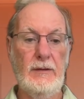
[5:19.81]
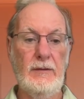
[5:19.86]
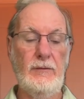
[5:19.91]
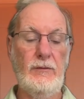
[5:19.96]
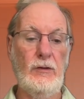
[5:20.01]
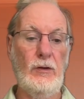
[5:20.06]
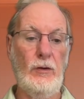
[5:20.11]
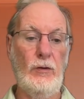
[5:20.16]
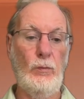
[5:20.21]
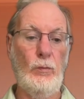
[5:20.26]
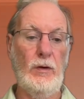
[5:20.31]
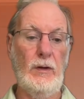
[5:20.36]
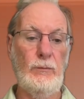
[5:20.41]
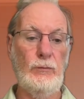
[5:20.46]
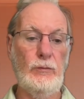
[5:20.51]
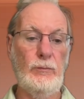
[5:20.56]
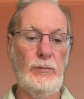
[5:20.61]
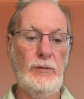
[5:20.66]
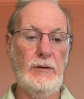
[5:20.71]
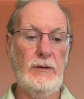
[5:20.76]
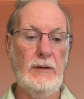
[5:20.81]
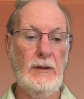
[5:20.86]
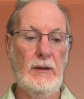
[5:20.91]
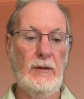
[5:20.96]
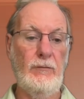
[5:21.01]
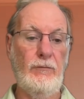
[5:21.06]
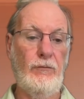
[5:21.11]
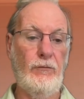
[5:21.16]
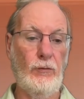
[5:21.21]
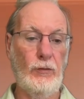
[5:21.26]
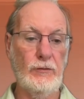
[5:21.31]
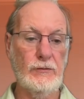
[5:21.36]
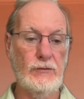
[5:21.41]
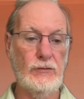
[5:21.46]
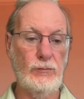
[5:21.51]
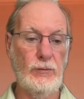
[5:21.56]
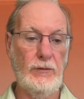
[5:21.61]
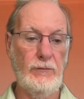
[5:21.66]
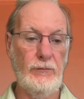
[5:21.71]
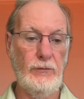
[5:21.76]
The other one would be force
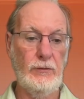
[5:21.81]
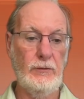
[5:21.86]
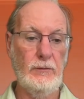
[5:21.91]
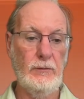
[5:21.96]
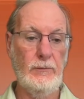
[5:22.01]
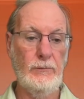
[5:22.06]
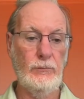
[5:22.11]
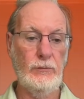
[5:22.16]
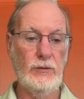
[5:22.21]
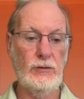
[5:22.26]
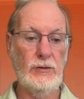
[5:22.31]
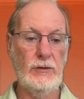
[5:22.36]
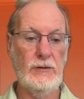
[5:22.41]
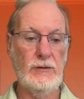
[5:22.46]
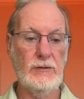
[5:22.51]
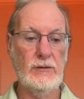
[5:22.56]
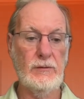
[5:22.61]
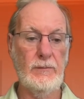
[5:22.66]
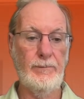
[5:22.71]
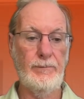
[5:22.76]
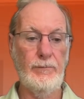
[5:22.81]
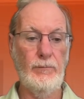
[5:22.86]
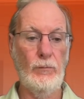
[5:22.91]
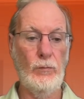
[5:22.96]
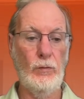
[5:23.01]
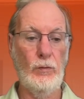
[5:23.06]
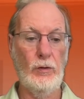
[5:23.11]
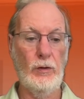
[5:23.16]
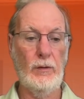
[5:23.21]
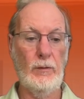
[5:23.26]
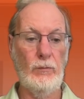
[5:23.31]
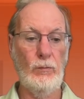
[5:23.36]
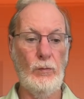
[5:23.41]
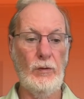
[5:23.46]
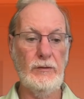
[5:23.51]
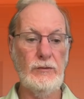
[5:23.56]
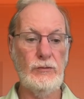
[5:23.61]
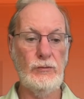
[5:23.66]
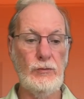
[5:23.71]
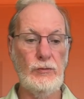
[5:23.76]
driven, which is more
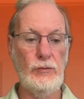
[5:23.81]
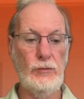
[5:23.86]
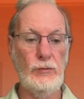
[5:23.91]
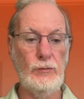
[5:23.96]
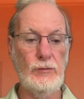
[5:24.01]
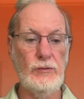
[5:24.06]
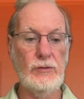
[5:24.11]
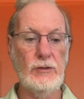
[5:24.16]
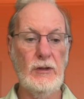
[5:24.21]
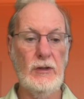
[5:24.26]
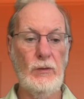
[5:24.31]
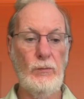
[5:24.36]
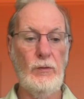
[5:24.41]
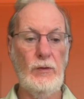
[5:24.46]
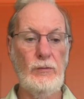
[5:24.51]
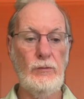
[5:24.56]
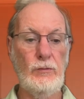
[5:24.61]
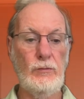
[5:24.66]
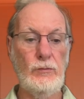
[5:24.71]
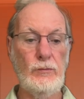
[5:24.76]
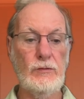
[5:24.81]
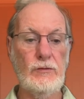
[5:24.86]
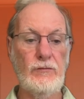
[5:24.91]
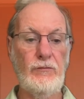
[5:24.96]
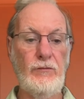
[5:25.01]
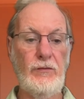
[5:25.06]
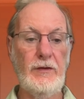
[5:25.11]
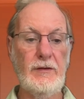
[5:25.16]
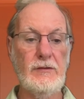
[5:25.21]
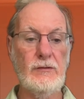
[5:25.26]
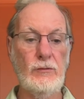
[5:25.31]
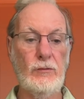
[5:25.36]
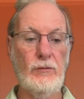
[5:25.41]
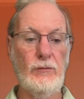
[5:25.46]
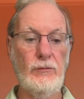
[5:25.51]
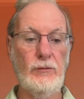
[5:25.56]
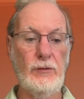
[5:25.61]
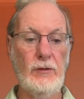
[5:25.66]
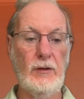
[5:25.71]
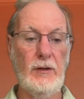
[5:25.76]
what you use when you use fixed
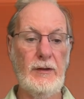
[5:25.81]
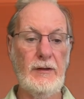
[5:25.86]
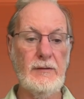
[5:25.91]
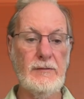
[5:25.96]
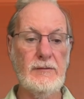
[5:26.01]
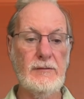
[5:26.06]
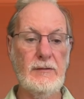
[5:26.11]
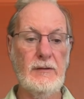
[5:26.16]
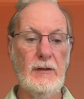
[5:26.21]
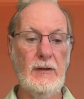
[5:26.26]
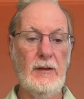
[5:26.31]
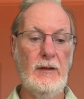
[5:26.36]
orthodontics.